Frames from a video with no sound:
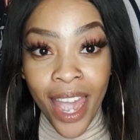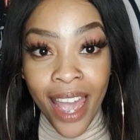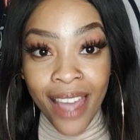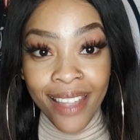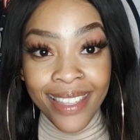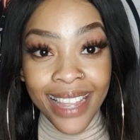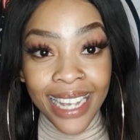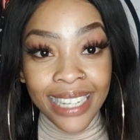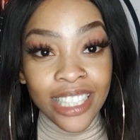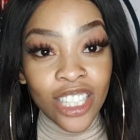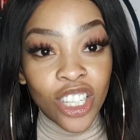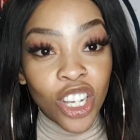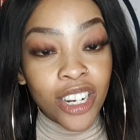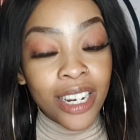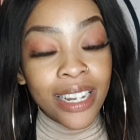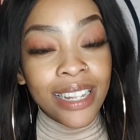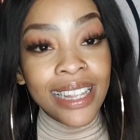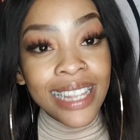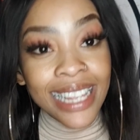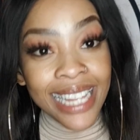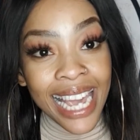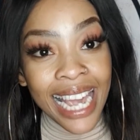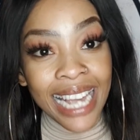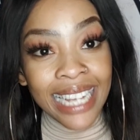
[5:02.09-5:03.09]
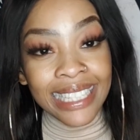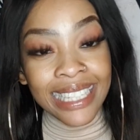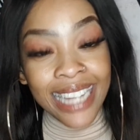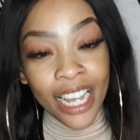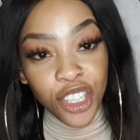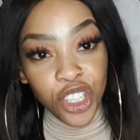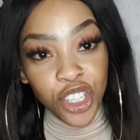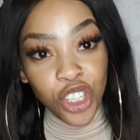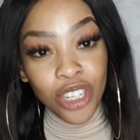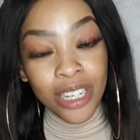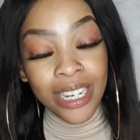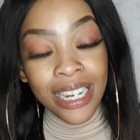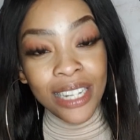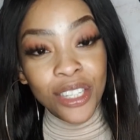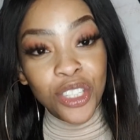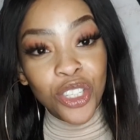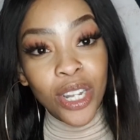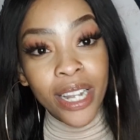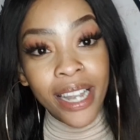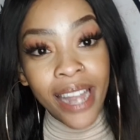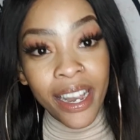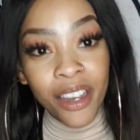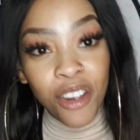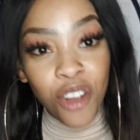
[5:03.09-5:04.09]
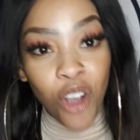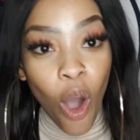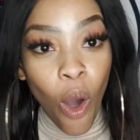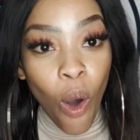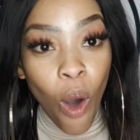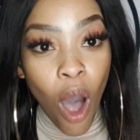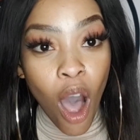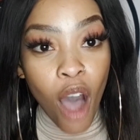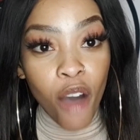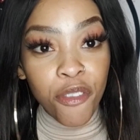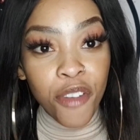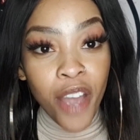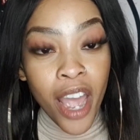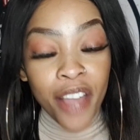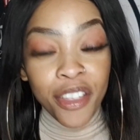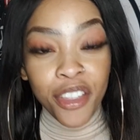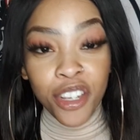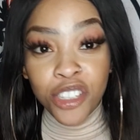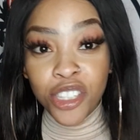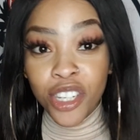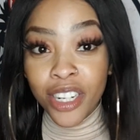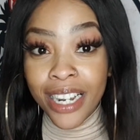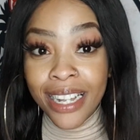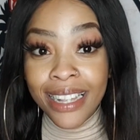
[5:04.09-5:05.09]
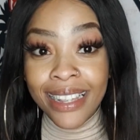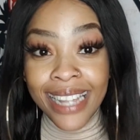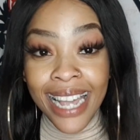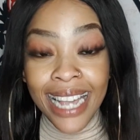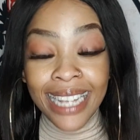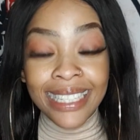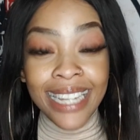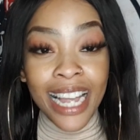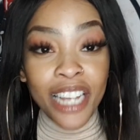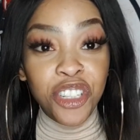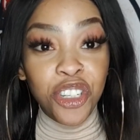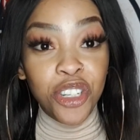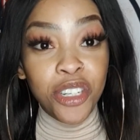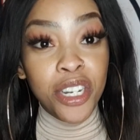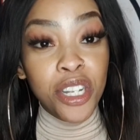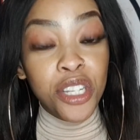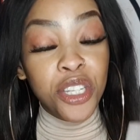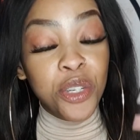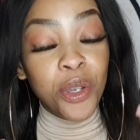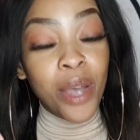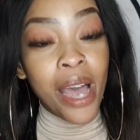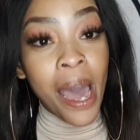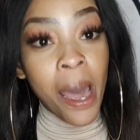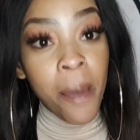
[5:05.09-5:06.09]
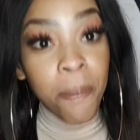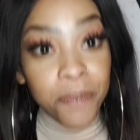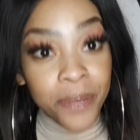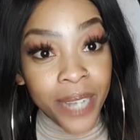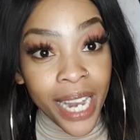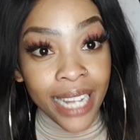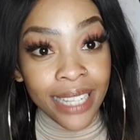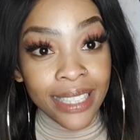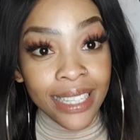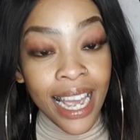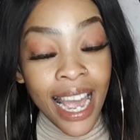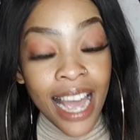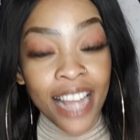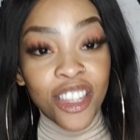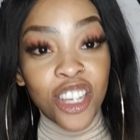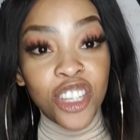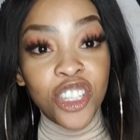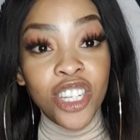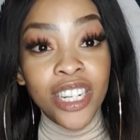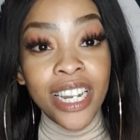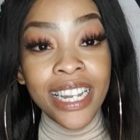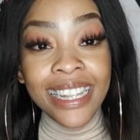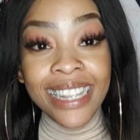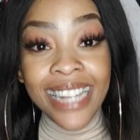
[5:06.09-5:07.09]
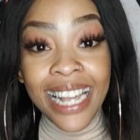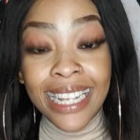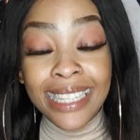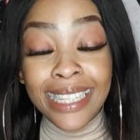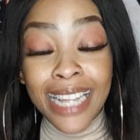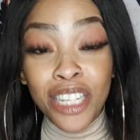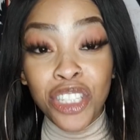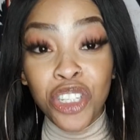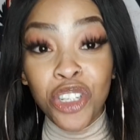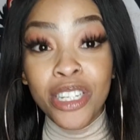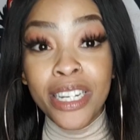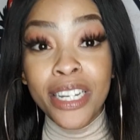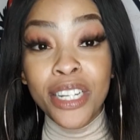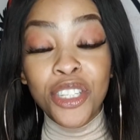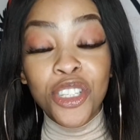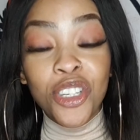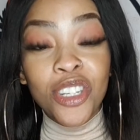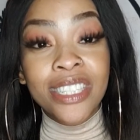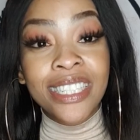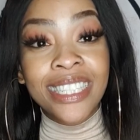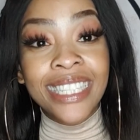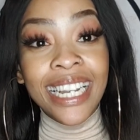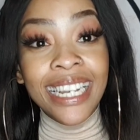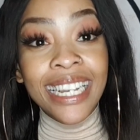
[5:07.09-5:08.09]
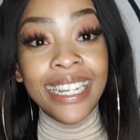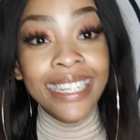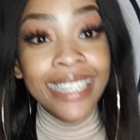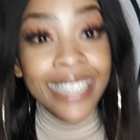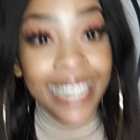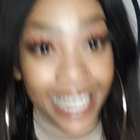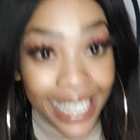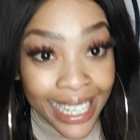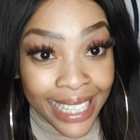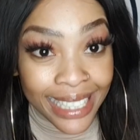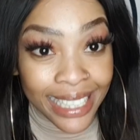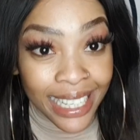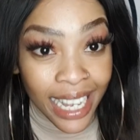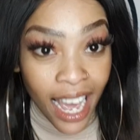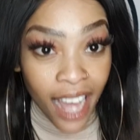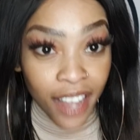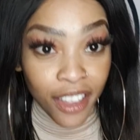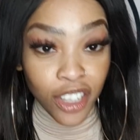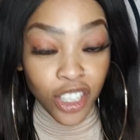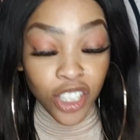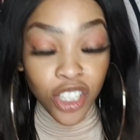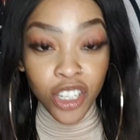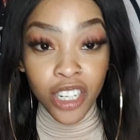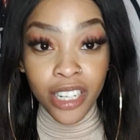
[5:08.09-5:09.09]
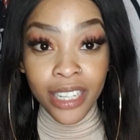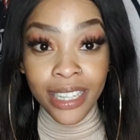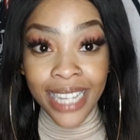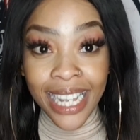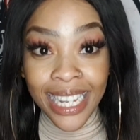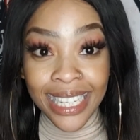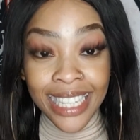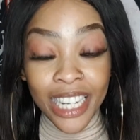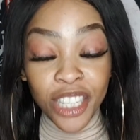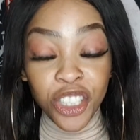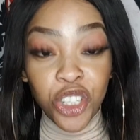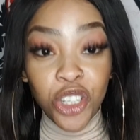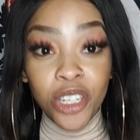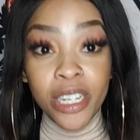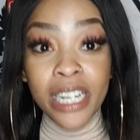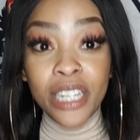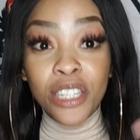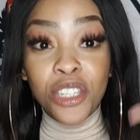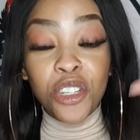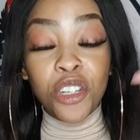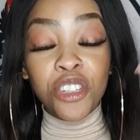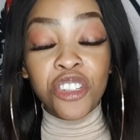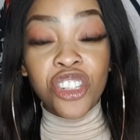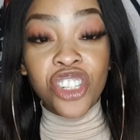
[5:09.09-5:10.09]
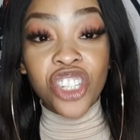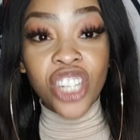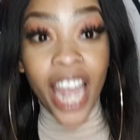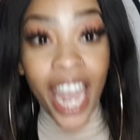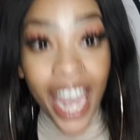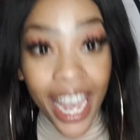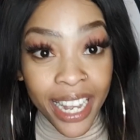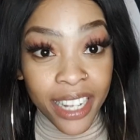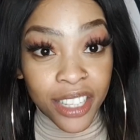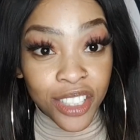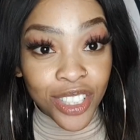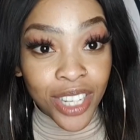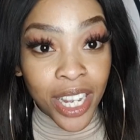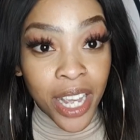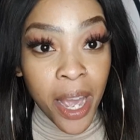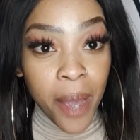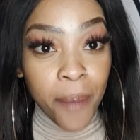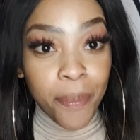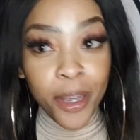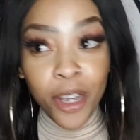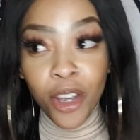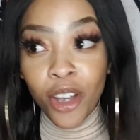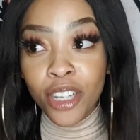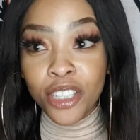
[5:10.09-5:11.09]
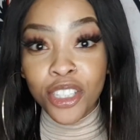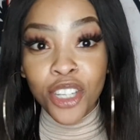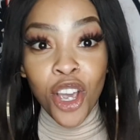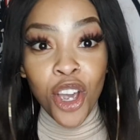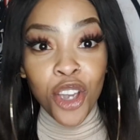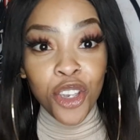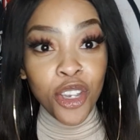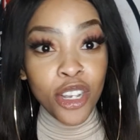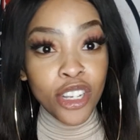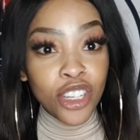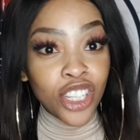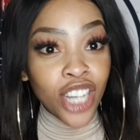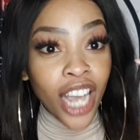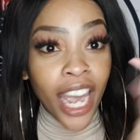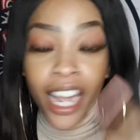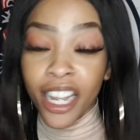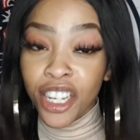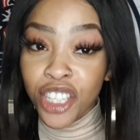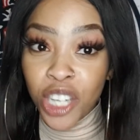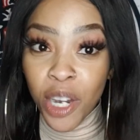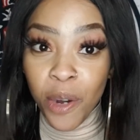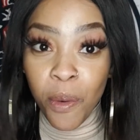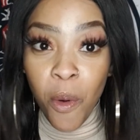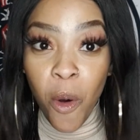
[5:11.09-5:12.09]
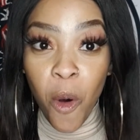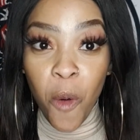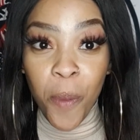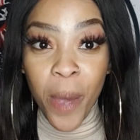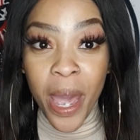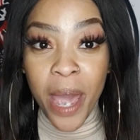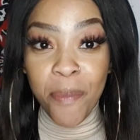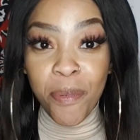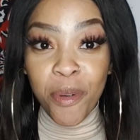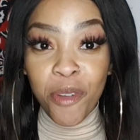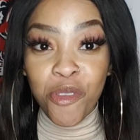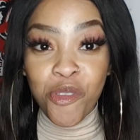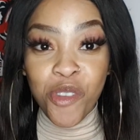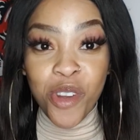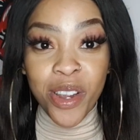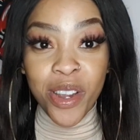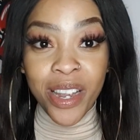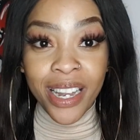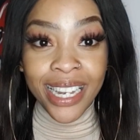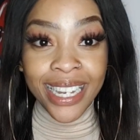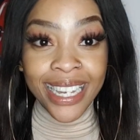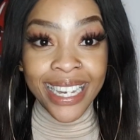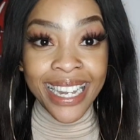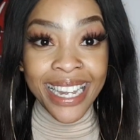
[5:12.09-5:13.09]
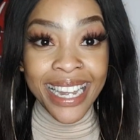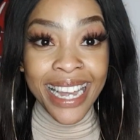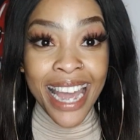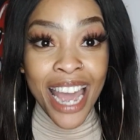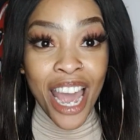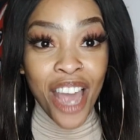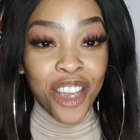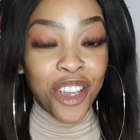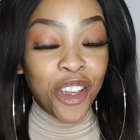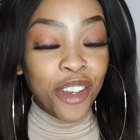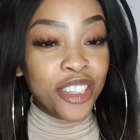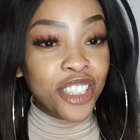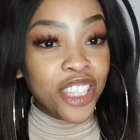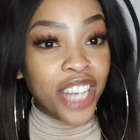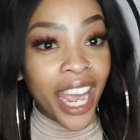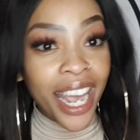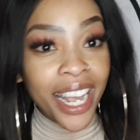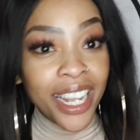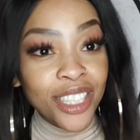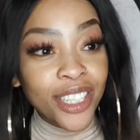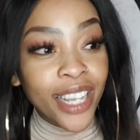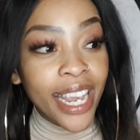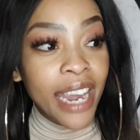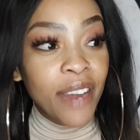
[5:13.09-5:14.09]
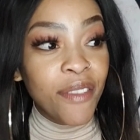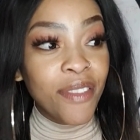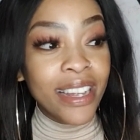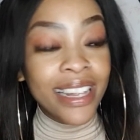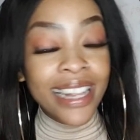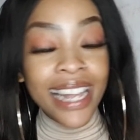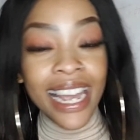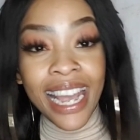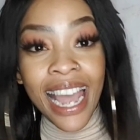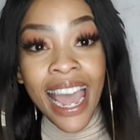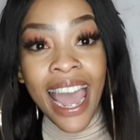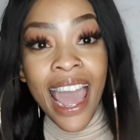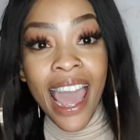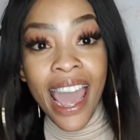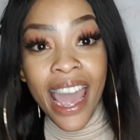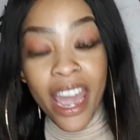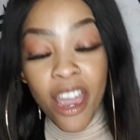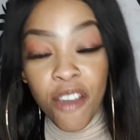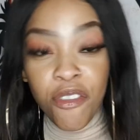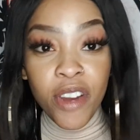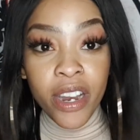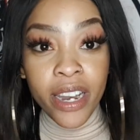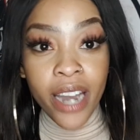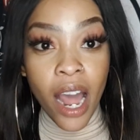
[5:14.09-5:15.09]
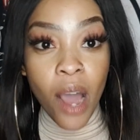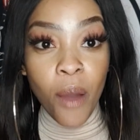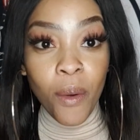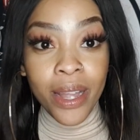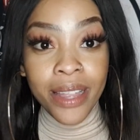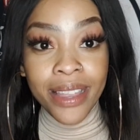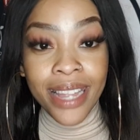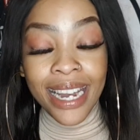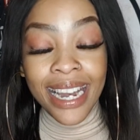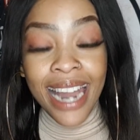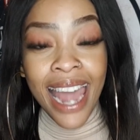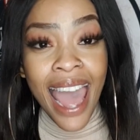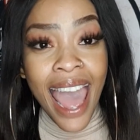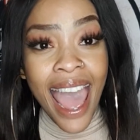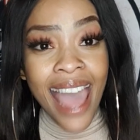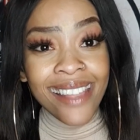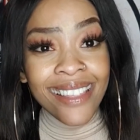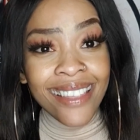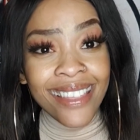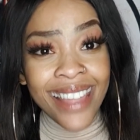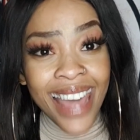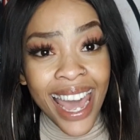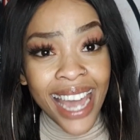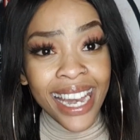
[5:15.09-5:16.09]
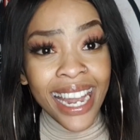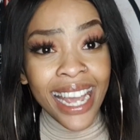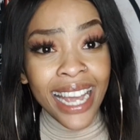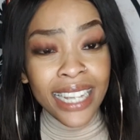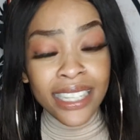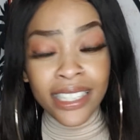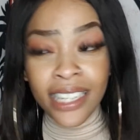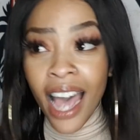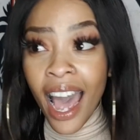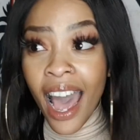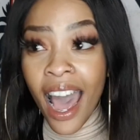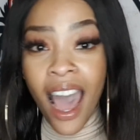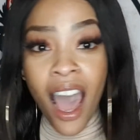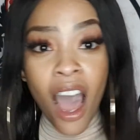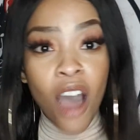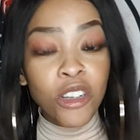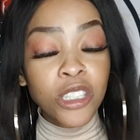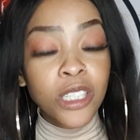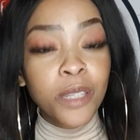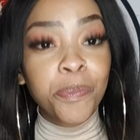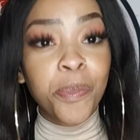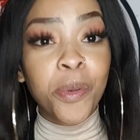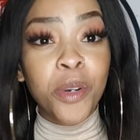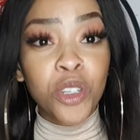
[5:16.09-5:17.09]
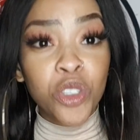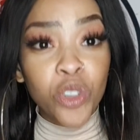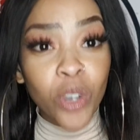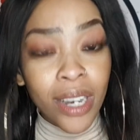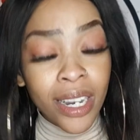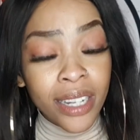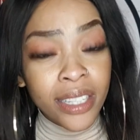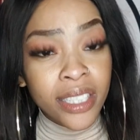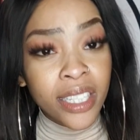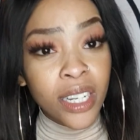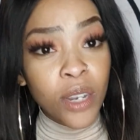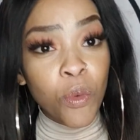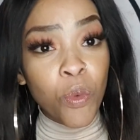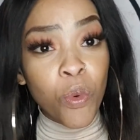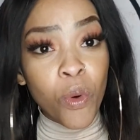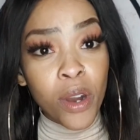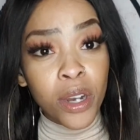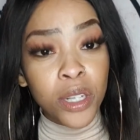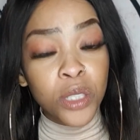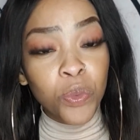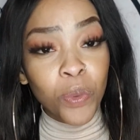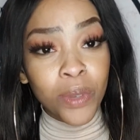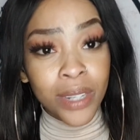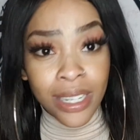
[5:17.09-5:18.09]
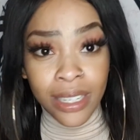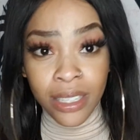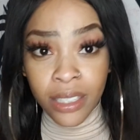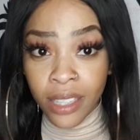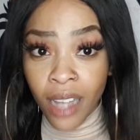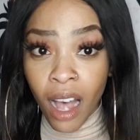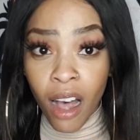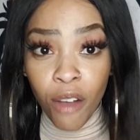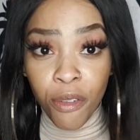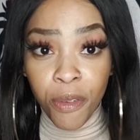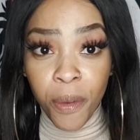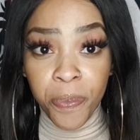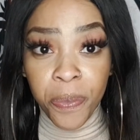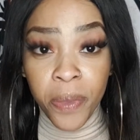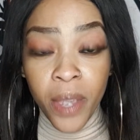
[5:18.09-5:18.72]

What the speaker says: there's certain things that you need to let go of. There's certain things that you need to update. There's certain things that you need to delete. There's certain things that you need to change because you change your wallpaper frequently. You change everything every now and then. And that is how spirituality works with itself.